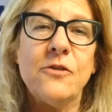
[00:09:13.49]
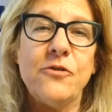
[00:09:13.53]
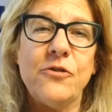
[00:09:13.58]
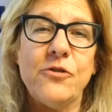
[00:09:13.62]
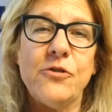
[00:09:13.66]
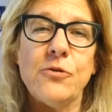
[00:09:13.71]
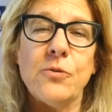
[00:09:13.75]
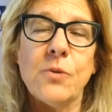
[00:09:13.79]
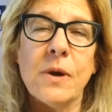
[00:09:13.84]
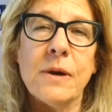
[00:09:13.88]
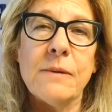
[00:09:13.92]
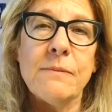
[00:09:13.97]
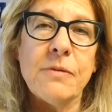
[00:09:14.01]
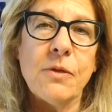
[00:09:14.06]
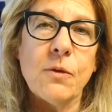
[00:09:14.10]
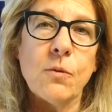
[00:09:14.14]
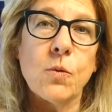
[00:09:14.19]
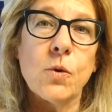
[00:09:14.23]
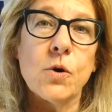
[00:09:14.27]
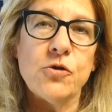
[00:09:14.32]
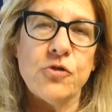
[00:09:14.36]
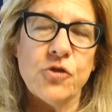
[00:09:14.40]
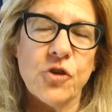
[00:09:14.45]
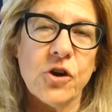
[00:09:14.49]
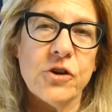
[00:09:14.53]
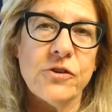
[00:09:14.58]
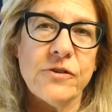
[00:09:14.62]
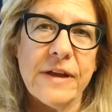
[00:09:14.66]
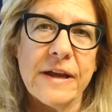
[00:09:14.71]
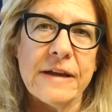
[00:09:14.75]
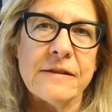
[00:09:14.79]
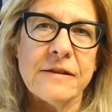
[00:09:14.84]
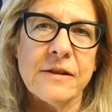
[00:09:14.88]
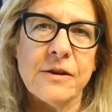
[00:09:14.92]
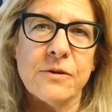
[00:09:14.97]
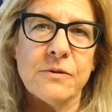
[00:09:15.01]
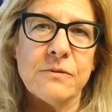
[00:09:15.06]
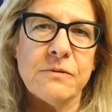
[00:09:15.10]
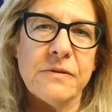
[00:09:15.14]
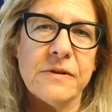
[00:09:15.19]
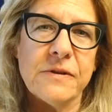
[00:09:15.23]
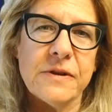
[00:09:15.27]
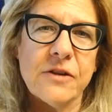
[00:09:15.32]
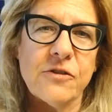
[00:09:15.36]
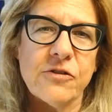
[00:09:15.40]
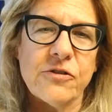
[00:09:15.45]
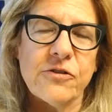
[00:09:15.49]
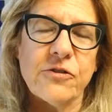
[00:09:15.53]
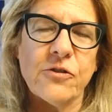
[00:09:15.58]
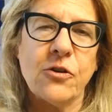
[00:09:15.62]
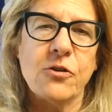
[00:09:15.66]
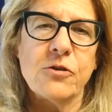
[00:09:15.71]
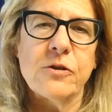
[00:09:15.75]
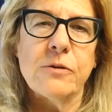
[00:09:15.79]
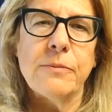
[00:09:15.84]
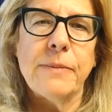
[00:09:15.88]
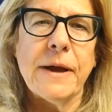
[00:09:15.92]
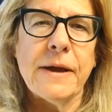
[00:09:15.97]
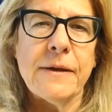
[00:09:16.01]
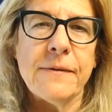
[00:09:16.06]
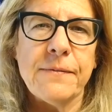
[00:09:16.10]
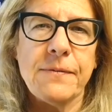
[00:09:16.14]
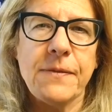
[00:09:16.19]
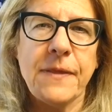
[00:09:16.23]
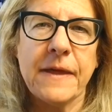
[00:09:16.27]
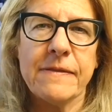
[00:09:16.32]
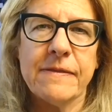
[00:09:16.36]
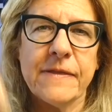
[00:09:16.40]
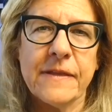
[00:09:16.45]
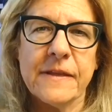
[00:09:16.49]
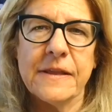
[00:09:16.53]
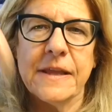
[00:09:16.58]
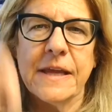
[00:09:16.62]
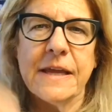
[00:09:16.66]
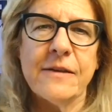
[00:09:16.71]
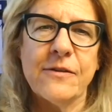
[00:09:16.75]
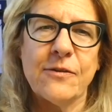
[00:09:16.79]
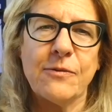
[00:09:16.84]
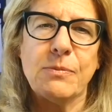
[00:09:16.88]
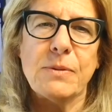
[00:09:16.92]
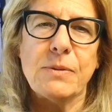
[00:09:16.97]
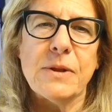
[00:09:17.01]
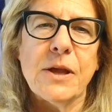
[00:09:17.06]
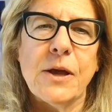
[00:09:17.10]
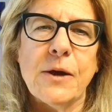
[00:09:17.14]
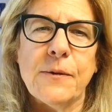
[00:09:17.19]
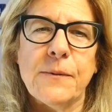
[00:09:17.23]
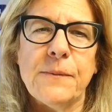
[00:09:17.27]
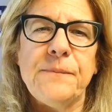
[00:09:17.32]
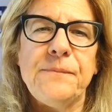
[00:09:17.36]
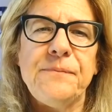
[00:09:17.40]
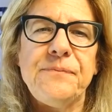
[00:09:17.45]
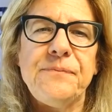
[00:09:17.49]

to the word chart download that I just talked about. That the link is below.